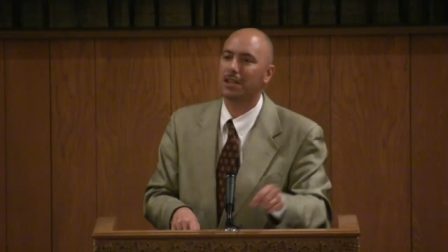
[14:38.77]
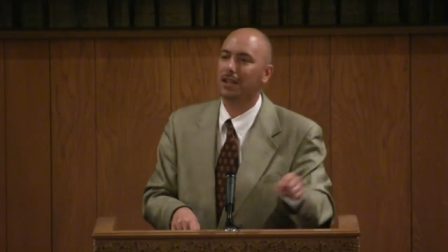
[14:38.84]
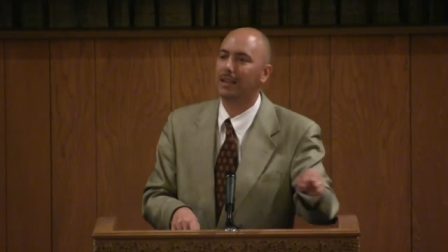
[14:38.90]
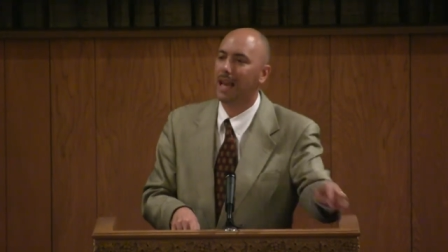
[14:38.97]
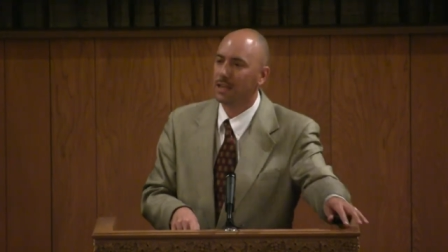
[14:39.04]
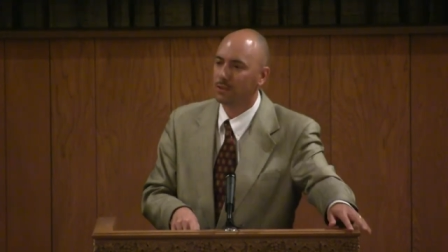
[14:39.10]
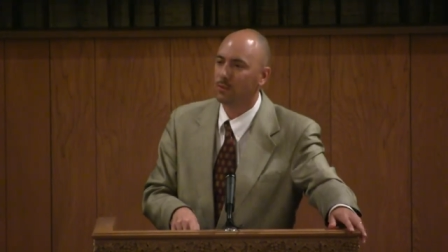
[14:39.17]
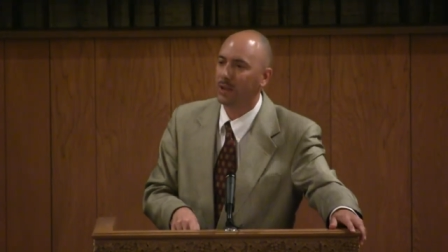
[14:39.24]
and
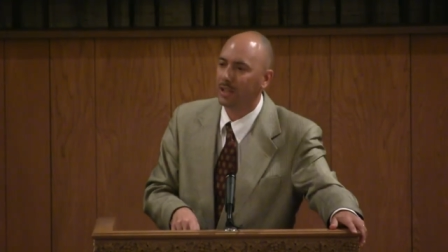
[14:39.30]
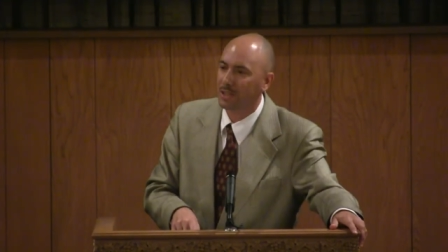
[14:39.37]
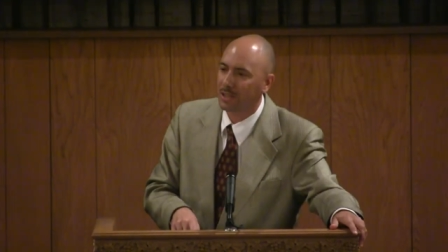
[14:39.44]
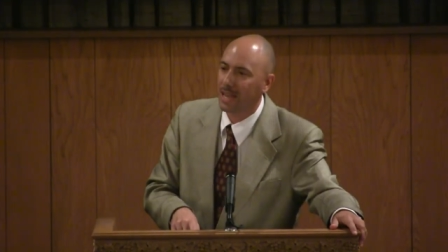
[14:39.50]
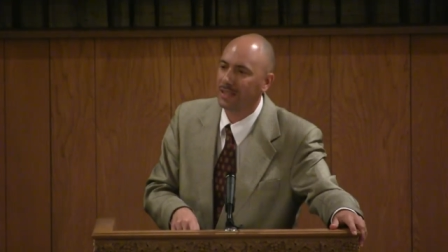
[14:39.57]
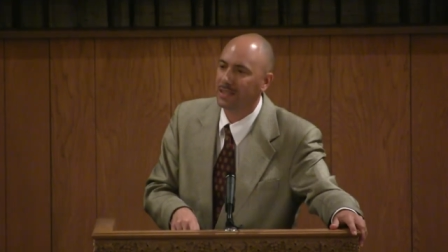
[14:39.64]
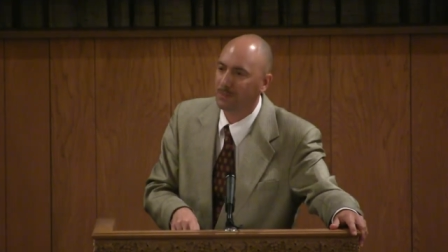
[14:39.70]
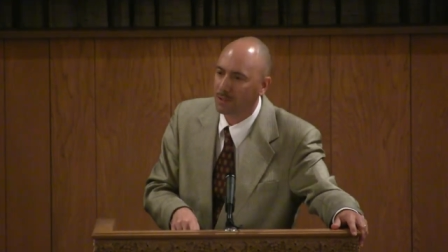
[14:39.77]
that's what he
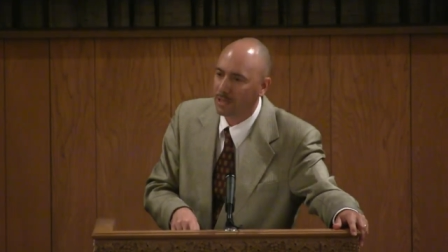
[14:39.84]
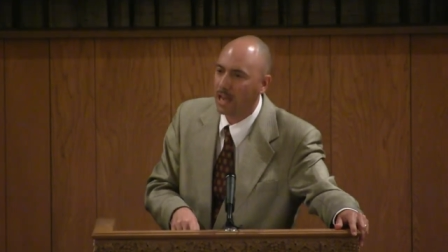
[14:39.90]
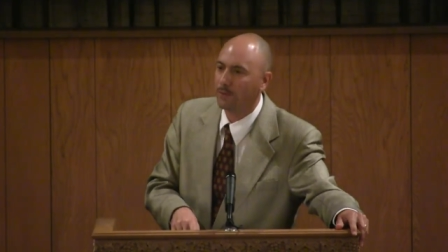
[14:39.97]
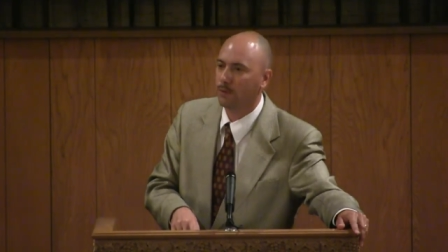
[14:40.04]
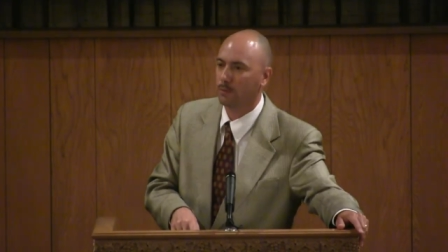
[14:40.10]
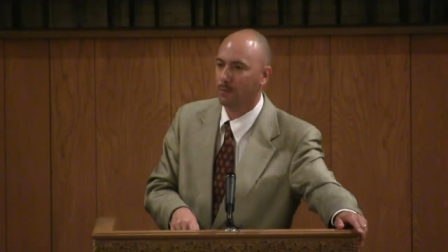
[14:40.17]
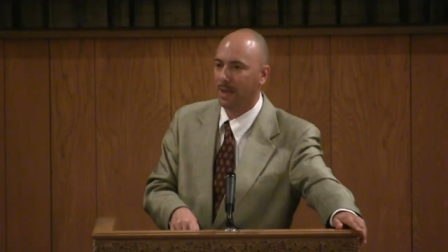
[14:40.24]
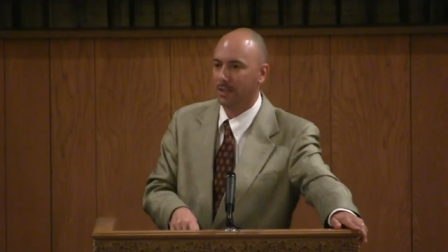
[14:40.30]
states himself
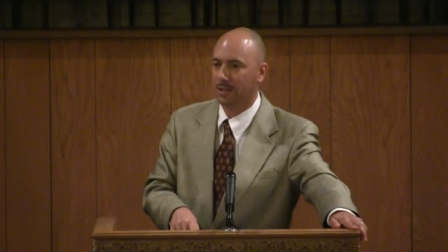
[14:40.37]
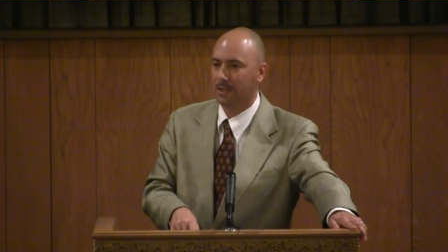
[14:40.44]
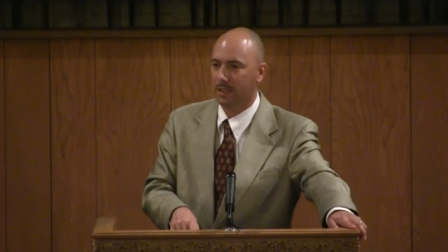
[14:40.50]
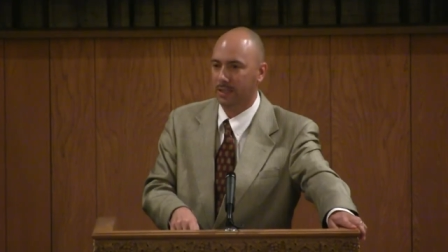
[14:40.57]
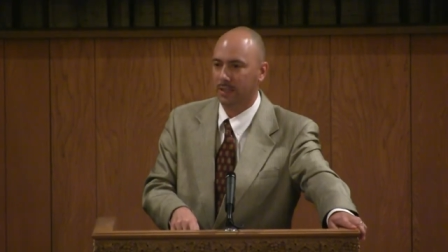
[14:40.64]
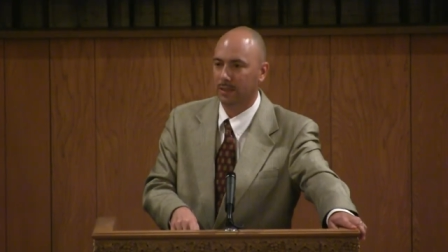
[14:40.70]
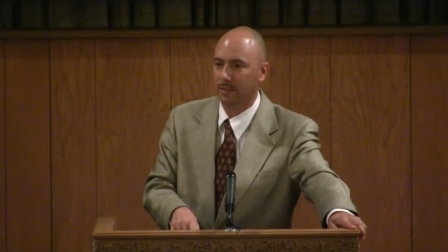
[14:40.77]
on page 10.